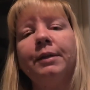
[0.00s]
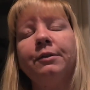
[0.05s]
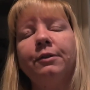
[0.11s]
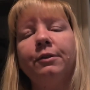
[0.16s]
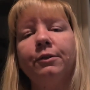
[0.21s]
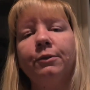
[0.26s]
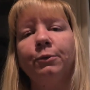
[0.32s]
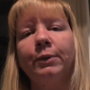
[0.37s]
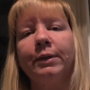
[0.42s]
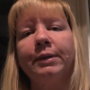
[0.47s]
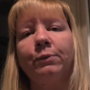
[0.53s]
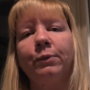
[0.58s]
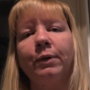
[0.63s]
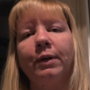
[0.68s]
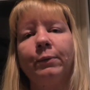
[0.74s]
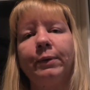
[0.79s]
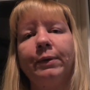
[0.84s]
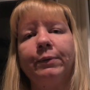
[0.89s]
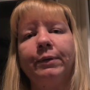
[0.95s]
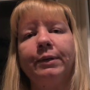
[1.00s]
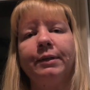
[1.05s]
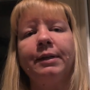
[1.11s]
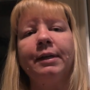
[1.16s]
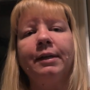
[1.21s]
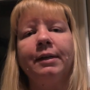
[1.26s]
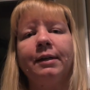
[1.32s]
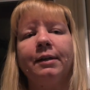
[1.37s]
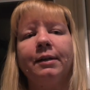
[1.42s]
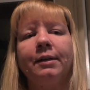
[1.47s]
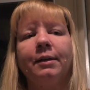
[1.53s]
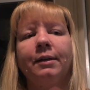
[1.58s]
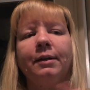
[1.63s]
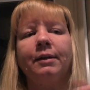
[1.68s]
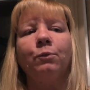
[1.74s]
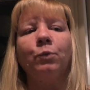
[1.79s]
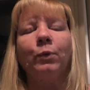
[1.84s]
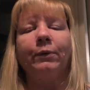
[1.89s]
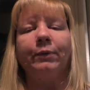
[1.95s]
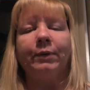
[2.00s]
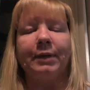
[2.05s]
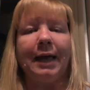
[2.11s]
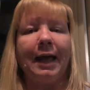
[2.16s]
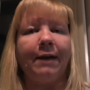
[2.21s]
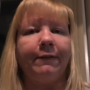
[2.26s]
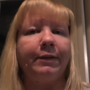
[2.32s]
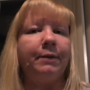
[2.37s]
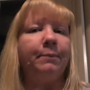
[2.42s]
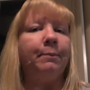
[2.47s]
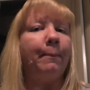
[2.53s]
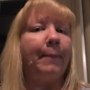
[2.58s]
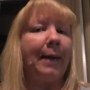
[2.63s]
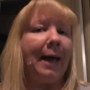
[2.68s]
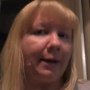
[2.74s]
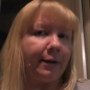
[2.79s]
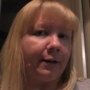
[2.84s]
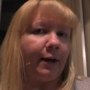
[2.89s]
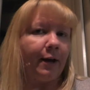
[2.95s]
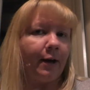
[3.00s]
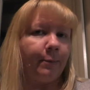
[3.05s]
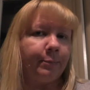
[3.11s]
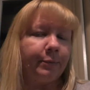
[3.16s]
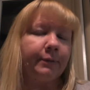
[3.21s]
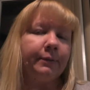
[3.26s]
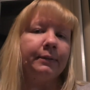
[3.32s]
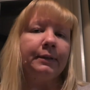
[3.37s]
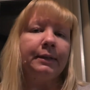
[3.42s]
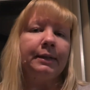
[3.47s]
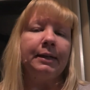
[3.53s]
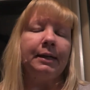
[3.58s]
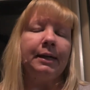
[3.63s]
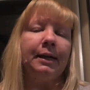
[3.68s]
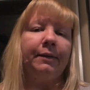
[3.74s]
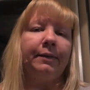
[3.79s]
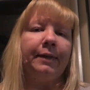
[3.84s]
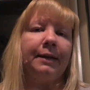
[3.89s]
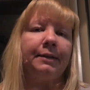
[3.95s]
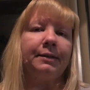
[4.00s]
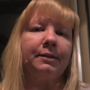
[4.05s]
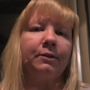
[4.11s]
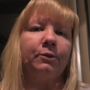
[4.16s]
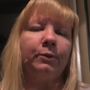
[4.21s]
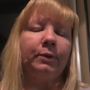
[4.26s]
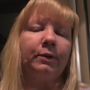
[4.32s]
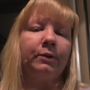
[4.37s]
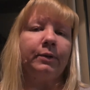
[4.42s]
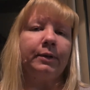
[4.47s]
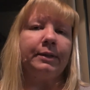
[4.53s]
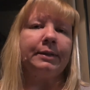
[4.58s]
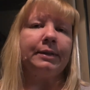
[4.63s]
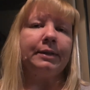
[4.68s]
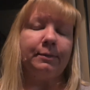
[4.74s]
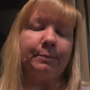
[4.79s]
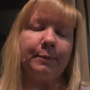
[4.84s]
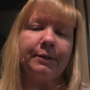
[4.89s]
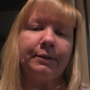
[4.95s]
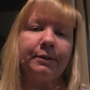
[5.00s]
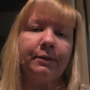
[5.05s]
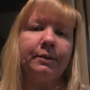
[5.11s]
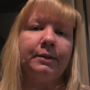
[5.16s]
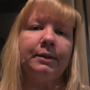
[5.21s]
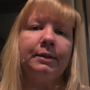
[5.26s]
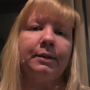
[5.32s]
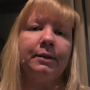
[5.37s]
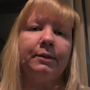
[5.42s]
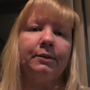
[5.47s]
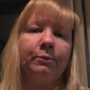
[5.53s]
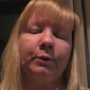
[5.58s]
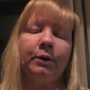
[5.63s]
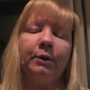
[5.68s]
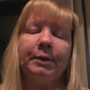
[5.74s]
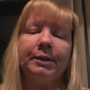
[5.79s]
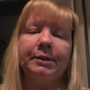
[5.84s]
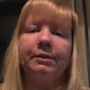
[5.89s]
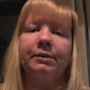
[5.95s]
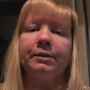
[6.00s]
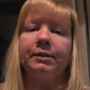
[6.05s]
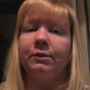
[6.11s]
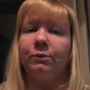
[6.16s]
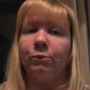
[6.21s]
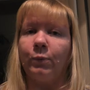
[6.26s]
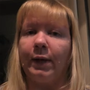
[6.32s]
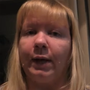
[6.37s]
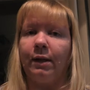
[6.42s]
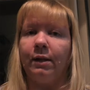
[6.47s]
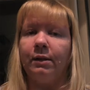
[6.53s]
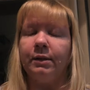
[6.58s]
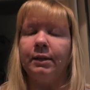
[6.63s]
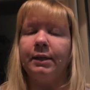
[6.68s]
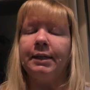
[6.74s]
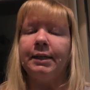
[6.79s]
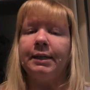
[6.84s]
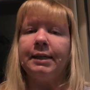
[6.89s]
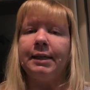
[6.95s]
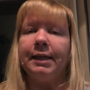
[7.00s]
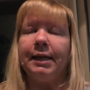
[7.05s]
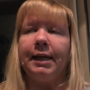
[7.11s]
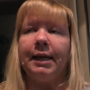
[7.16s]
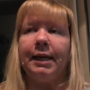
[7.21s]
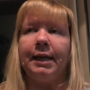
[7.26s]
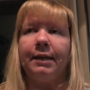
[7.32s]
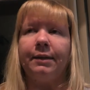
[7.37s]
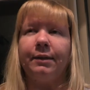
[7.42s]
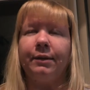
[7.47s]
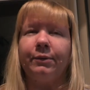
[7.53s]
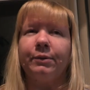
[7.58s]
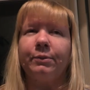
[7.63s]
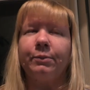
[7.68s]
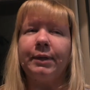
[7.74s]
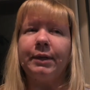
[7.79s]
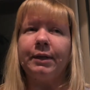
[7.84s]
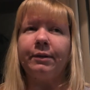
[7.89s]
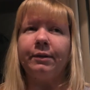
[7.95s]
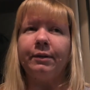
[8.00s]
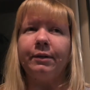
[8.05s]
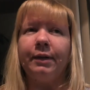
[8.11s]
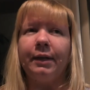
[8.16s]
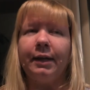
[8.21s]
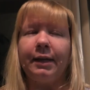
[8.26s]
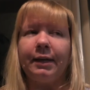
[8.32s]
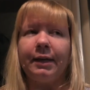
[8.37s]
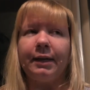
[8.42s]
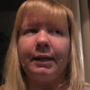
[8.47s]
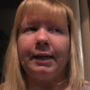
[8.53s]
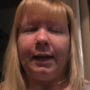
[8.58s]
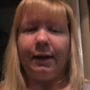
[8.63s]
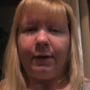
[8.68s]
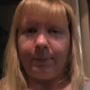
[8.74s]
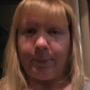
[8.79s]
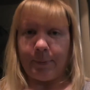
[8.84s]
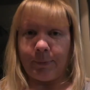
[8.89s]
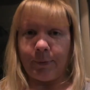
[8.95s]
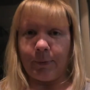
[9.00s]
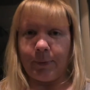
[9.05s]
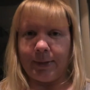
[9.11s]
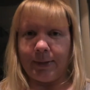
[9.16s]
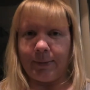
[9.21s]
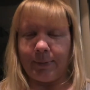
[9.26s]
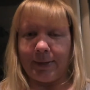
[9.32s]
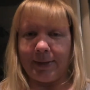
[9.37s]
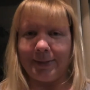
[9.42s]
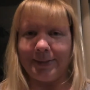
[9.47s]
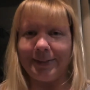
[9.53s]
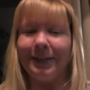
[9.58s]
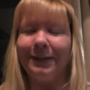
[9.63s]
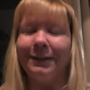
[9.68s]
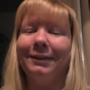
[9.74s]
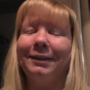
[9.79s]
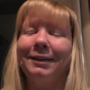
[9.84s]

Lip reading: do it where we would have him back up, and that's to increase his muscles, his rear muscles as well. And there was one other, and I can't remember what it was.